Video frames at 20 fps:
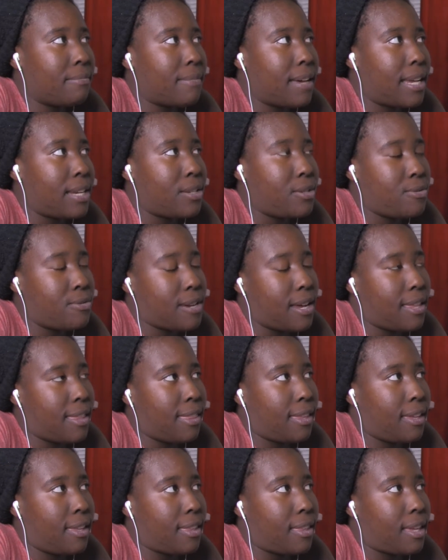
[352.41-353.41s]
I do not
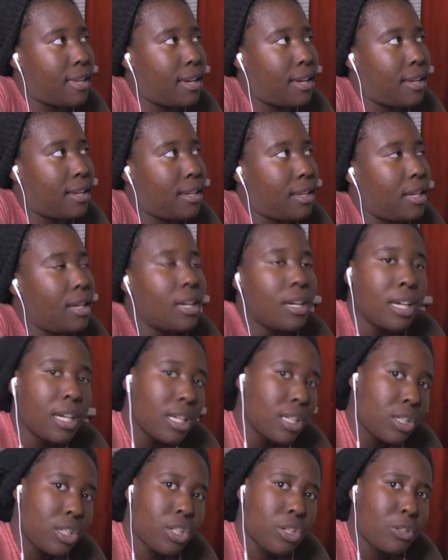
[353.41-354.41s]
think that
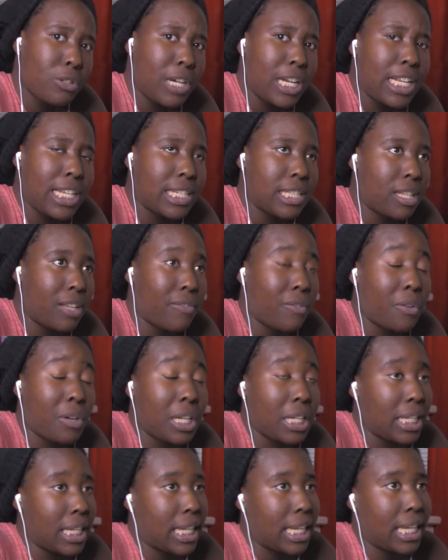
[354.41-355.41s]
just creating stuff
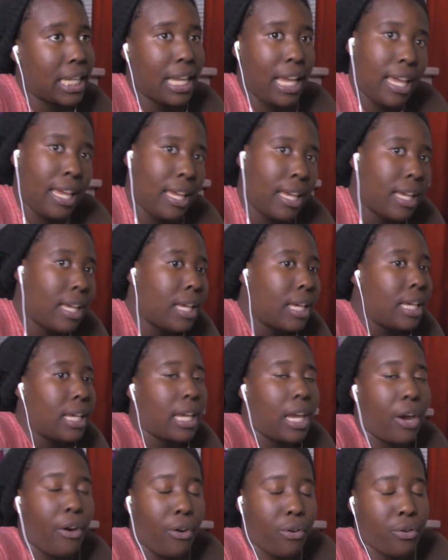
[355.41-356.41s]
on gay
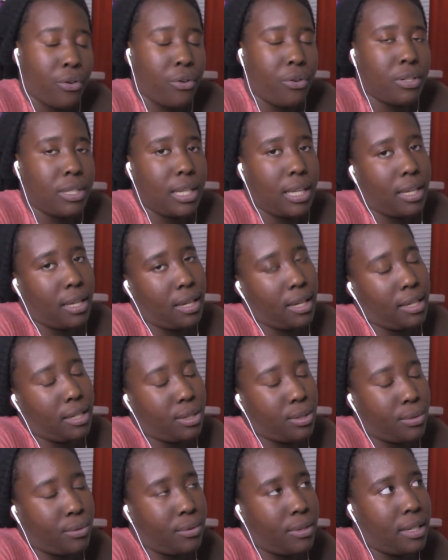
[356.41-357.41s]
characters and gay
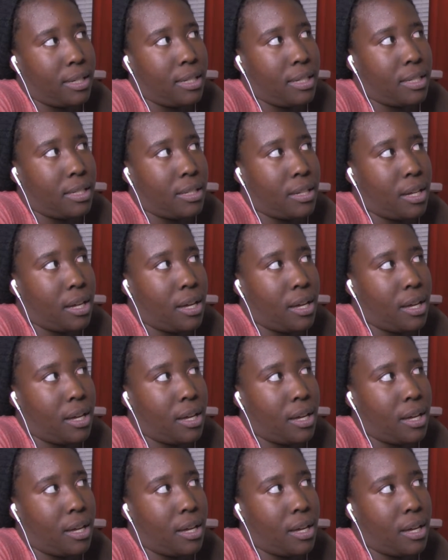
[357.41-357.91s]
stories